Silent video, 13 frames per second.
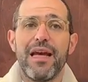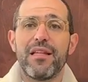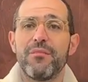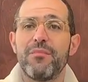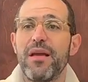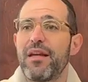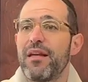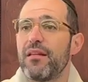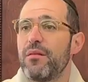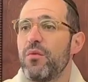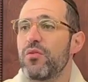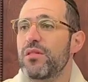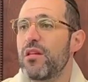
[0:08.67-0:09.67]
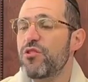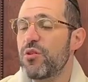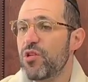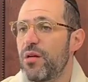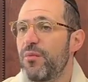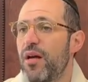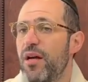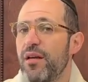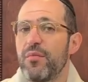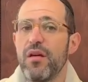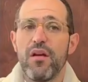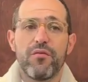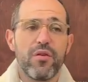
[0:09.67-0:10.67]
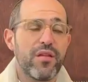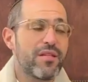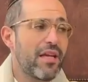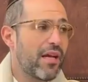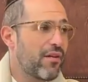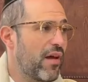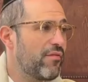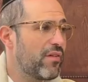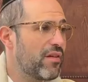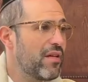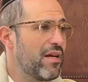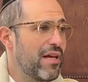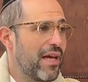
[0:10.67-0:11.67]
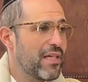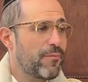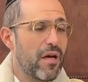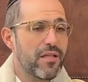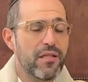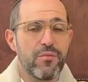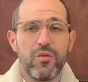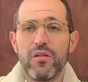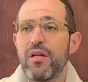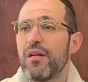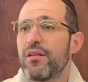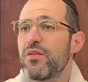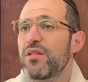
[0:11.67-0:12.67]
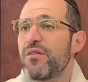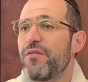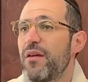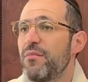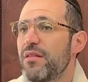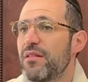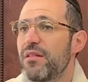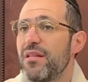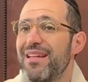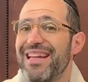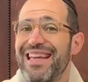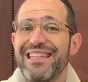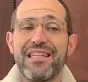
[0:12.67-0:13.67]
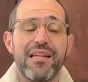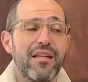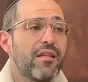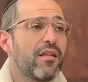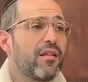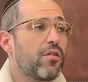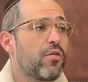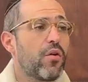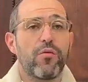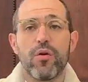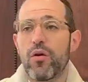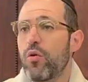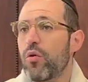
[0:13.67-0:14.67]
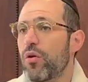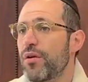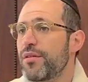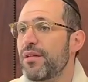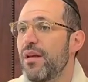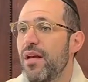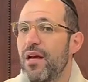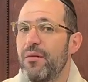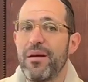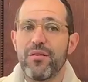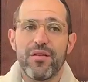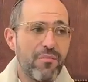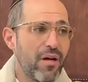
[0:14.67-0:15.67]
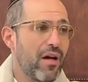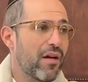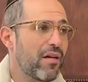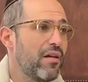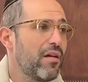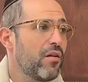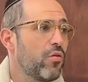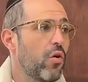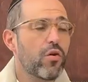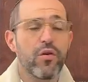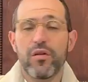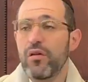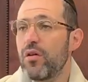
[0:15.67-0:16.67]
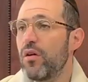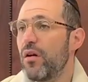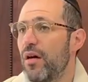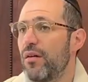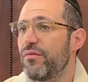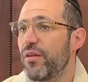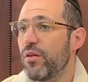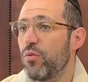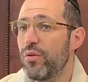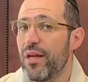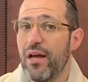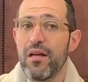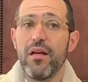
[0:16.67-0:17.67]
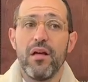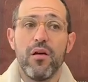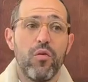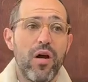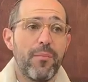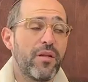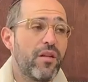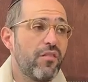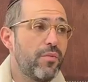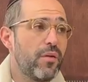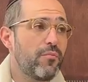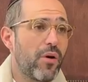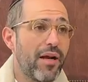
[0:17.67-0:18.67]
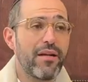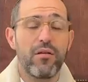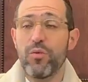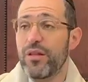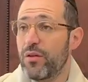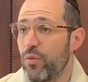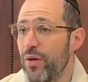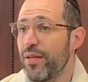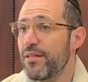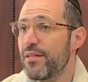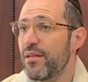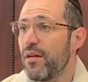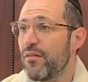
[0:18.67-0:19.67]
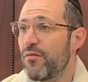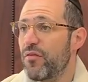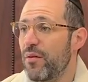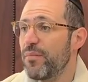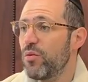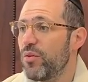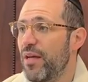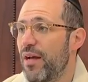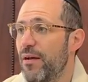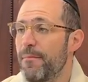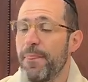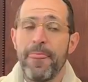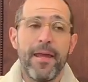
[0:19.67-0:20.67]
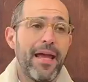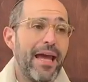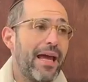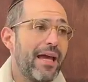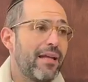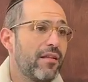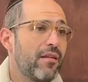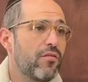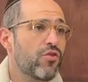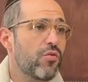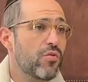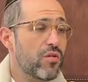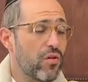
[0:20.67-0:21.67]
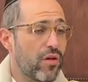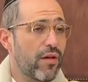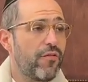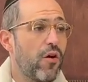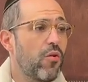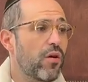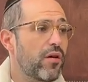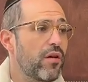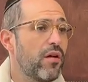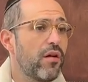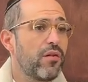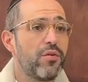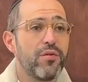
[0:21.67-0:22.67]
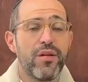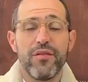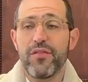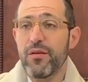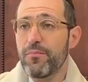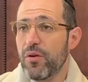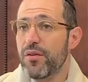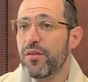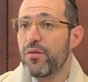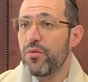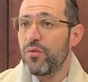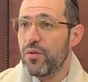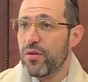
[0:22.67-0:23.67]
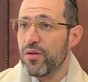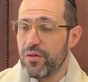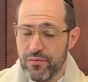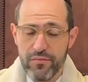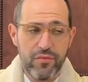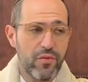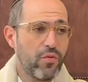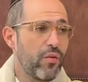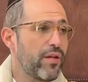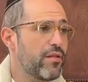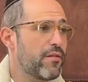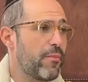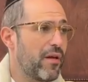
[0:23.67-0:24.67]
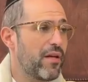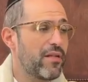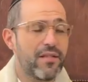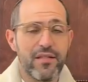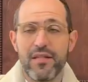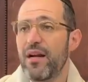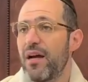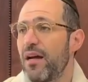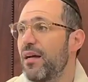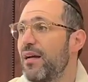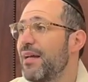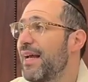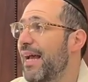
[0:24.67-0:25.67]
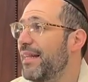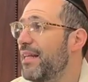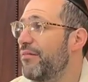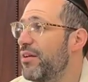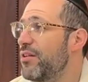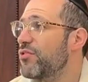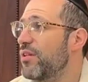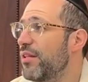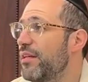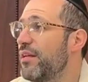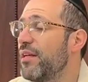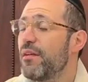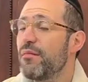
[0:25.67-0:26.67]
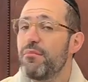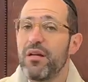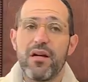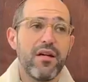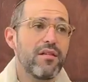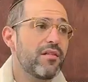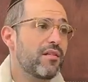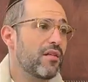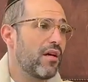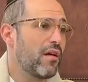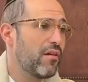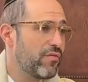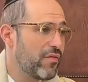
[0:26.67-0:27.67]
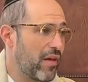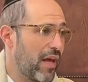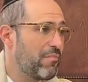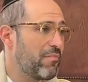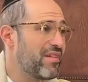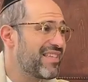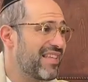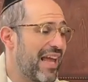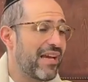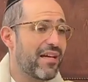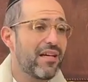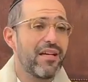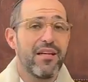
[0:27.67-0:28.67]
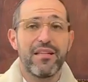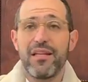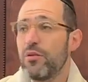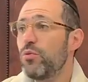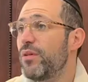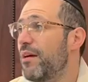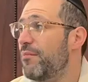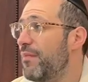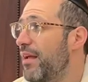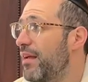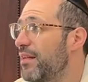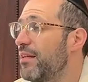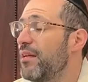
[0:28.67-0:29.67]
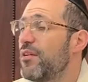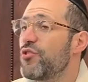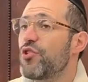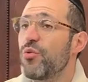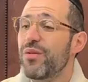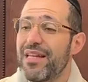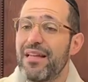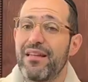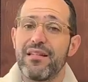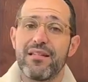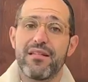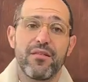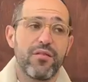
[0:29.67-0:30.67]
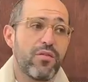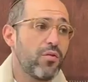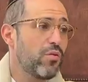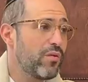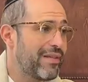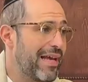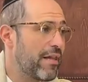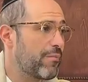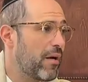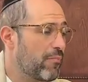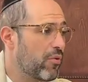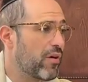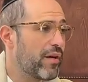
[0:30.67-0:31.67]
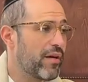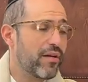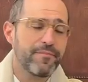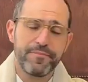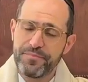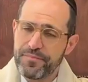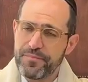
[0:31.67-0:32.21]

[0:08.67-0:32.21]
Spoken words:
and to make it the most Leshem Shamayim for the sake of heaven as possible. There's a famous incident that the Torah records about Tamar, daughter-in-law of Yehuda, who happened to have been pregnant with twins from Yehuda, and she was looking forward to giving birth to her twins, Piritz and Zarach, and then eventually, because of a mistake that Yehuda made, she was sentenced to death by burning,